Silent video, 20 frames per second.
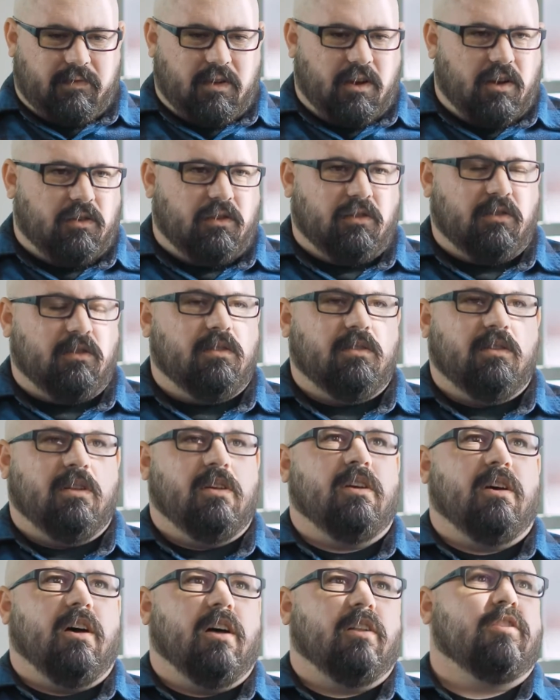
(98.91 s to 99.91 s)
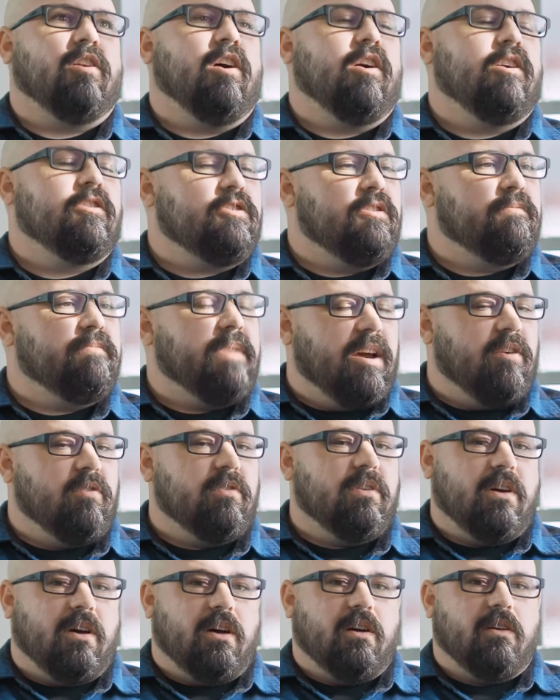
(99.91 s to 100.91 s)
a large
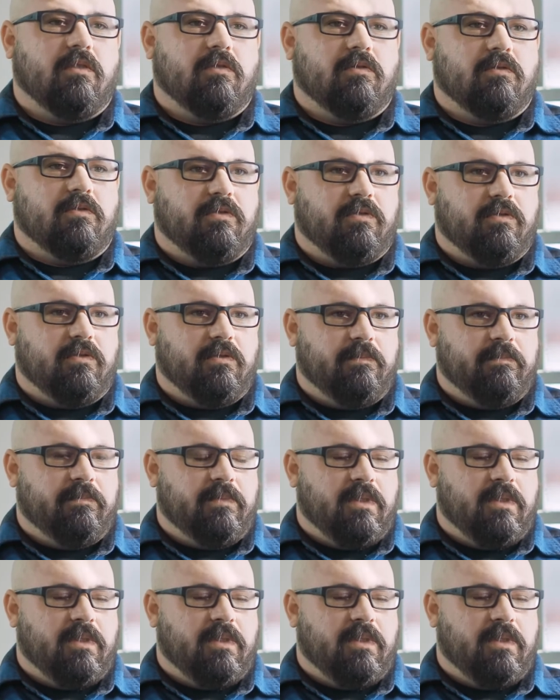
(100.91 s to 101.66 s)
amount of